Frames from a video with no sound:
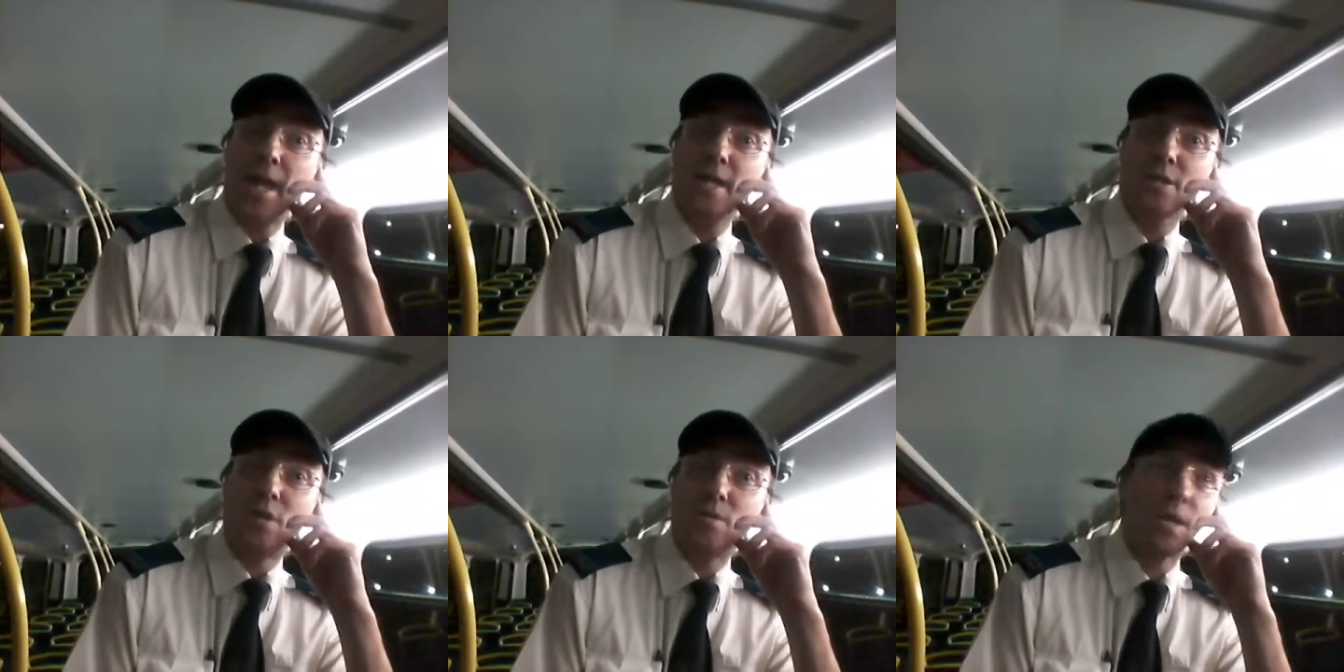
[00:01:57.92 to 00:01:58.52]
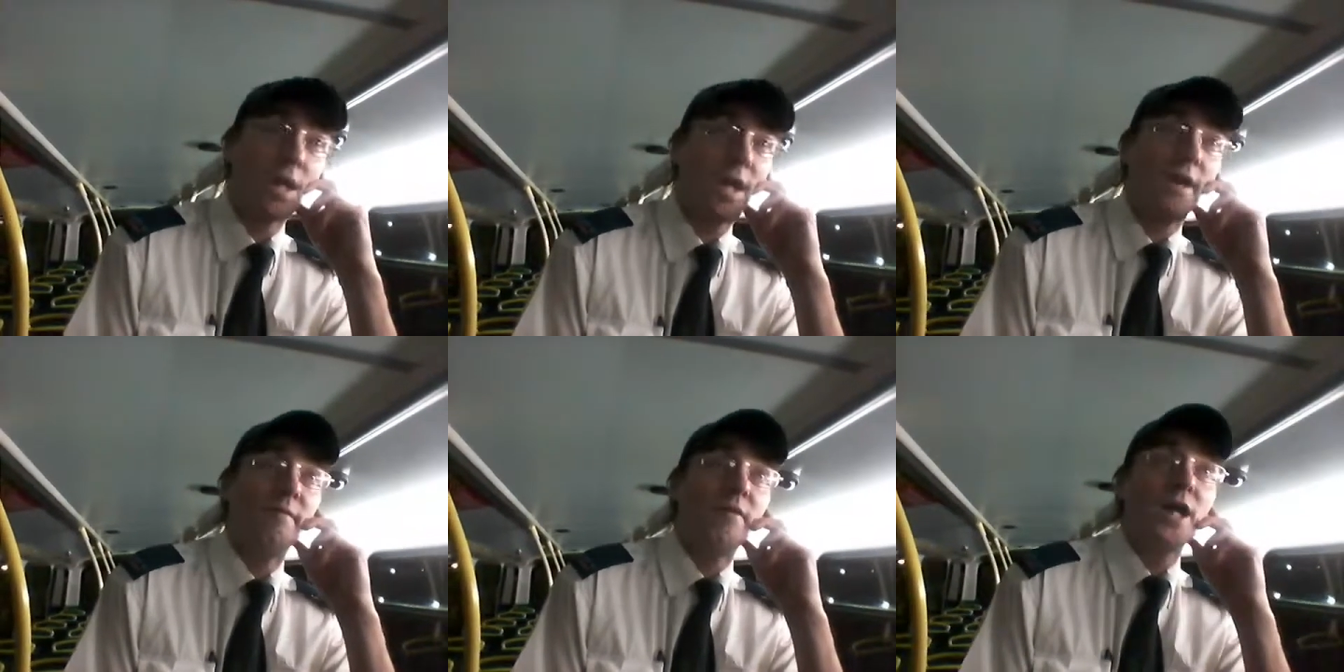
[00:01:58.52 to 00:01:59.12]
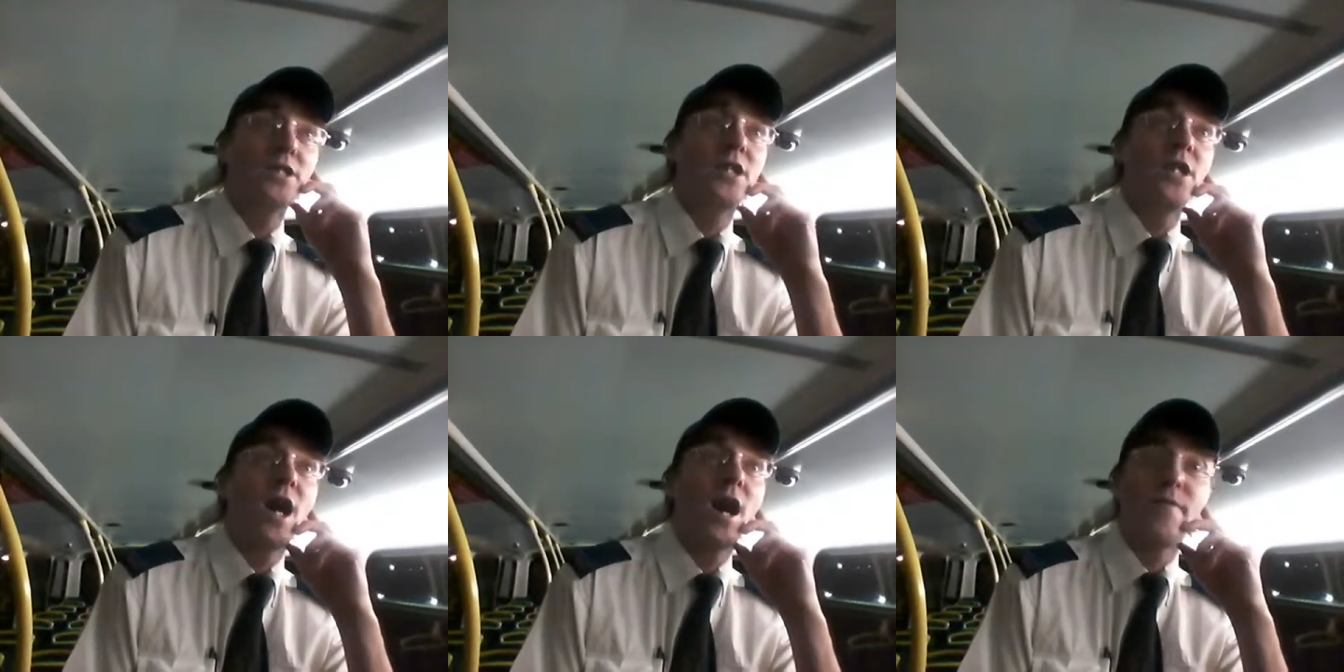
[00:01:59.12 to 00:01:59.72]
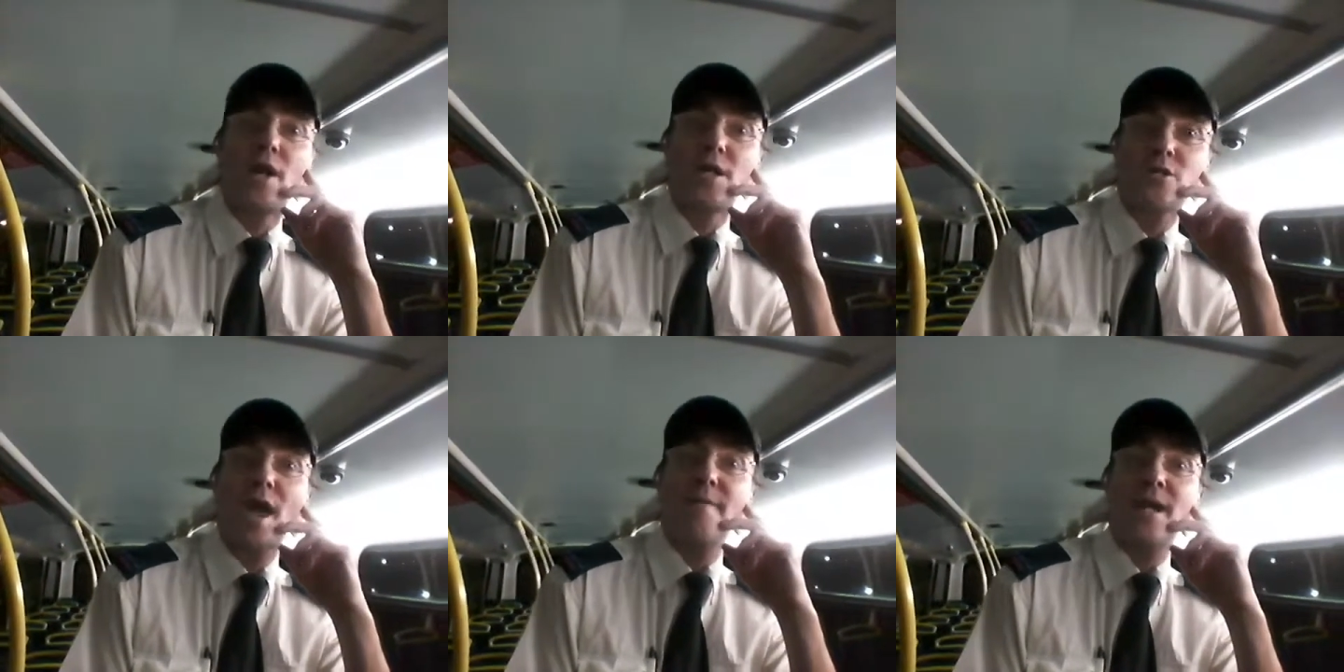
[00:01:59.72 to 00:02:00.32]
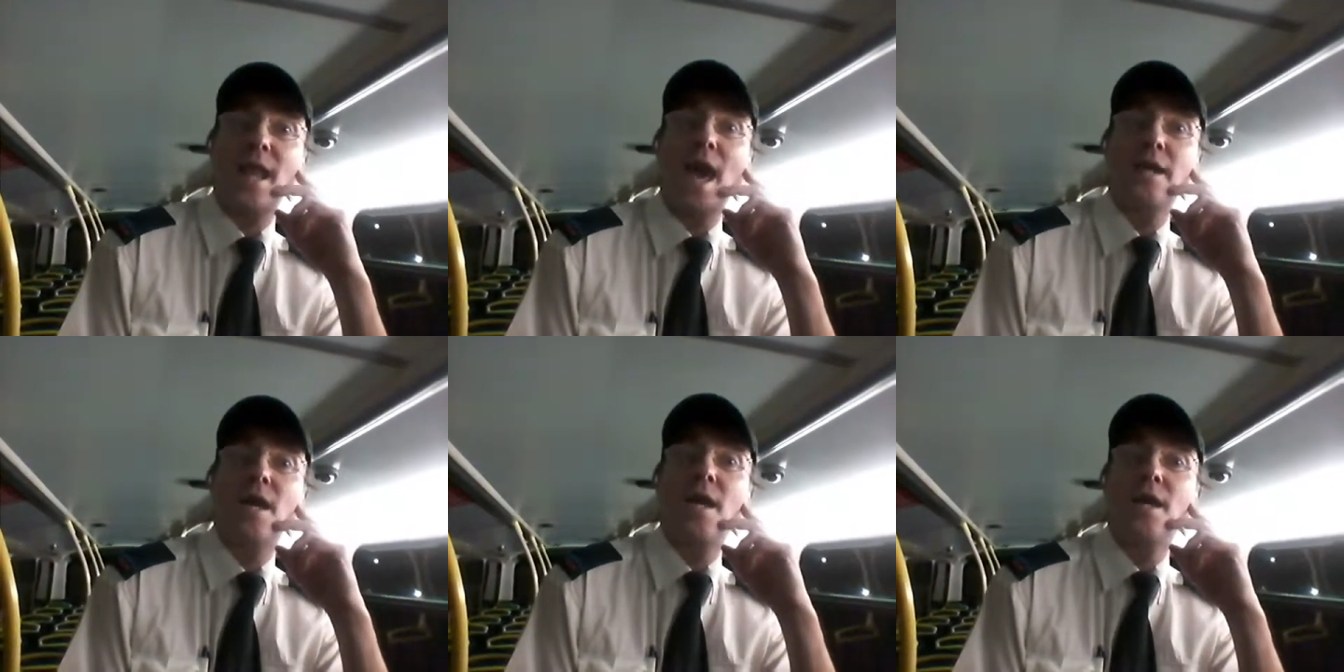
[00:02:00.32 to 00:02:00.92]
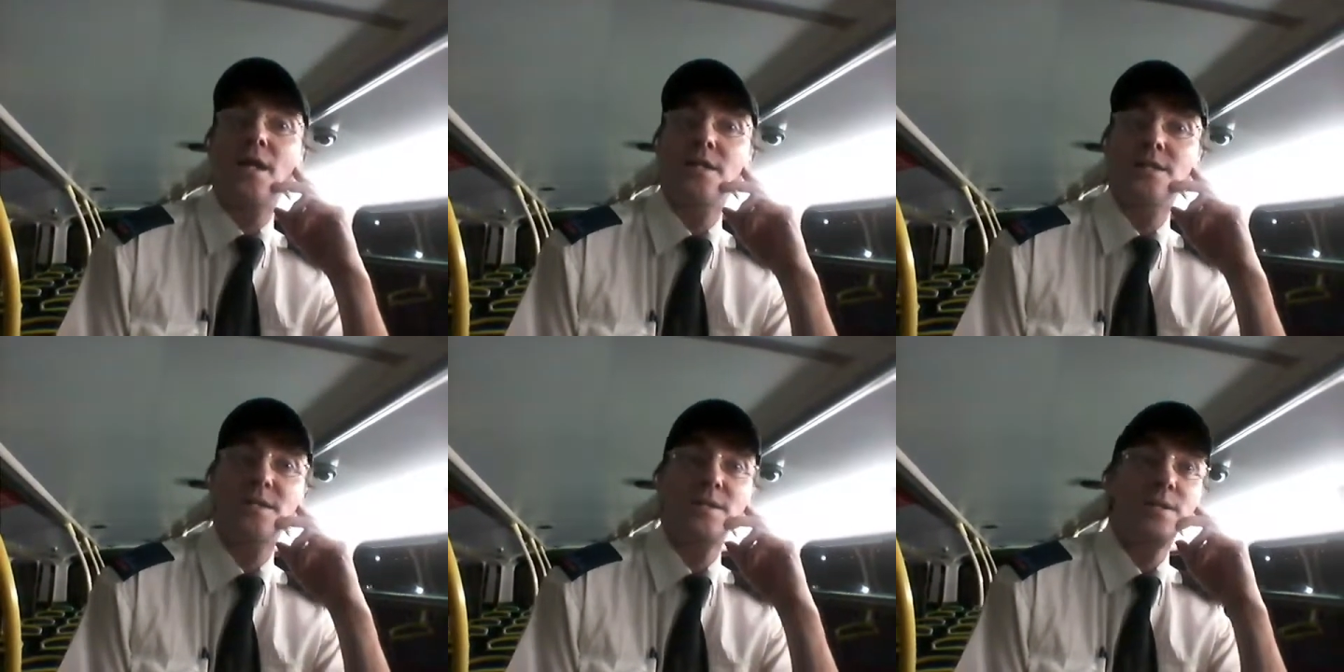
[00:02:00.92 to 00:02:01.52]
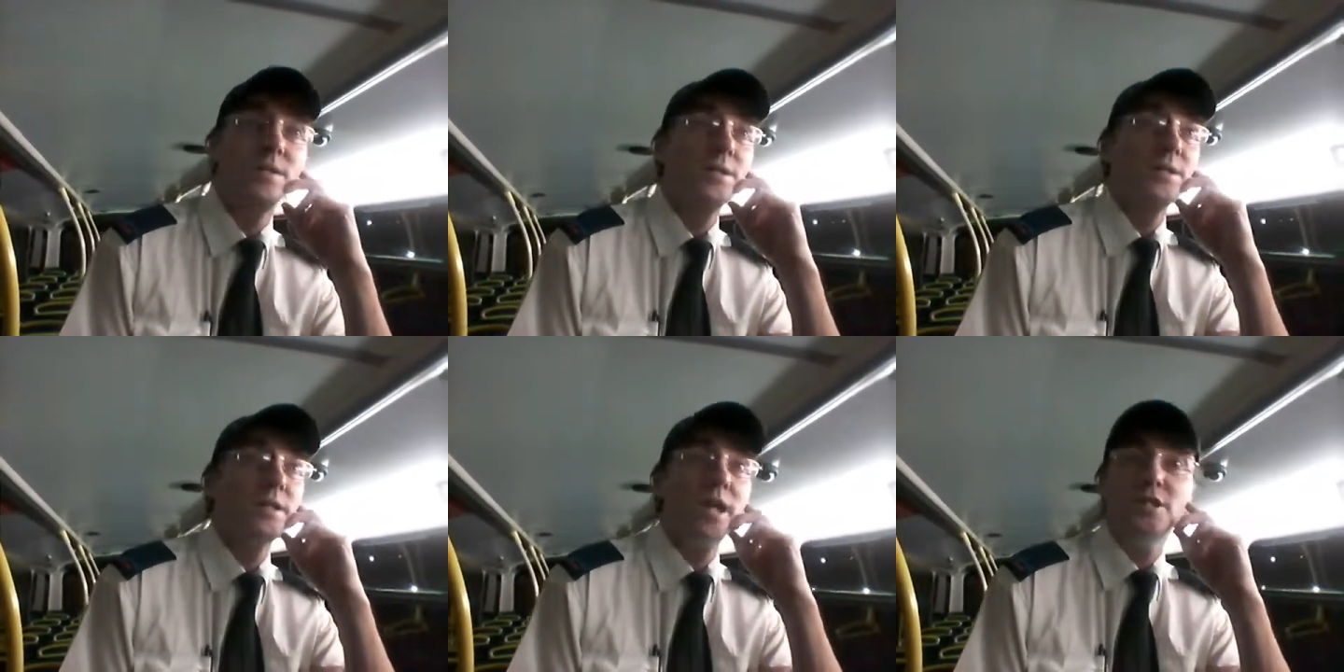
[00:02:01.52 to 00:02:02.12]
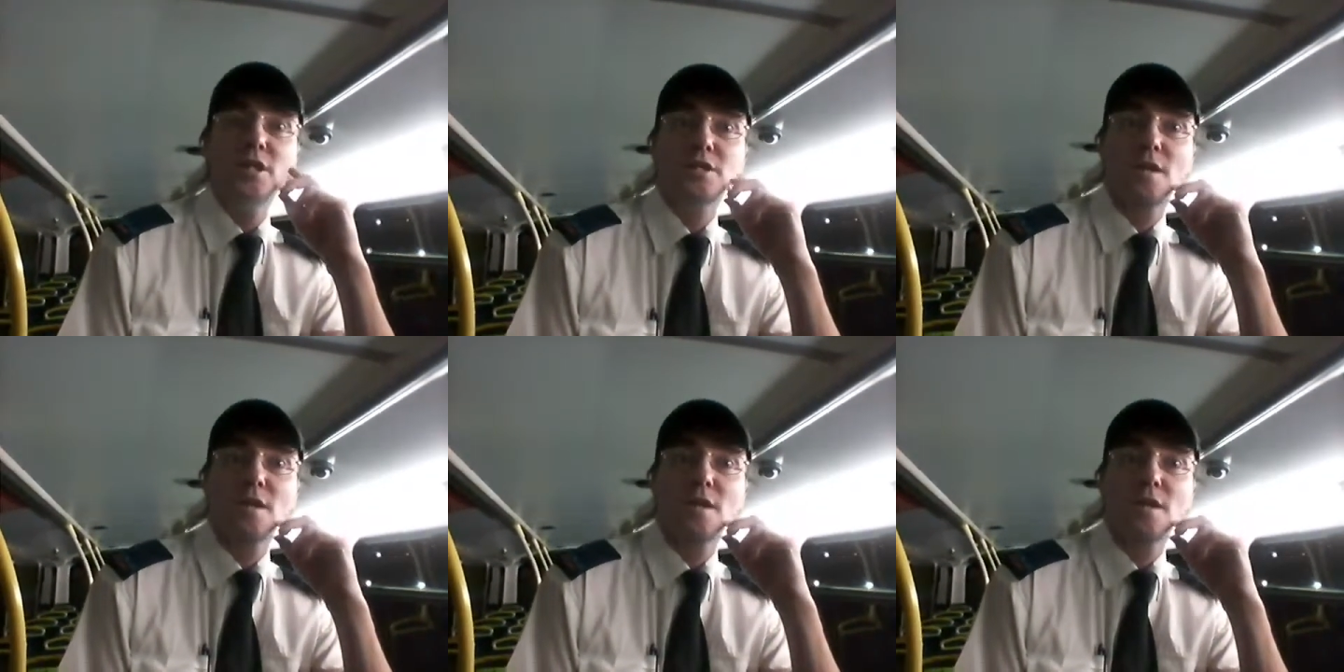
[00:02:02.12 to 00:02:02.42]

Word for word: that, you know, the invasion of the traffic light things. They just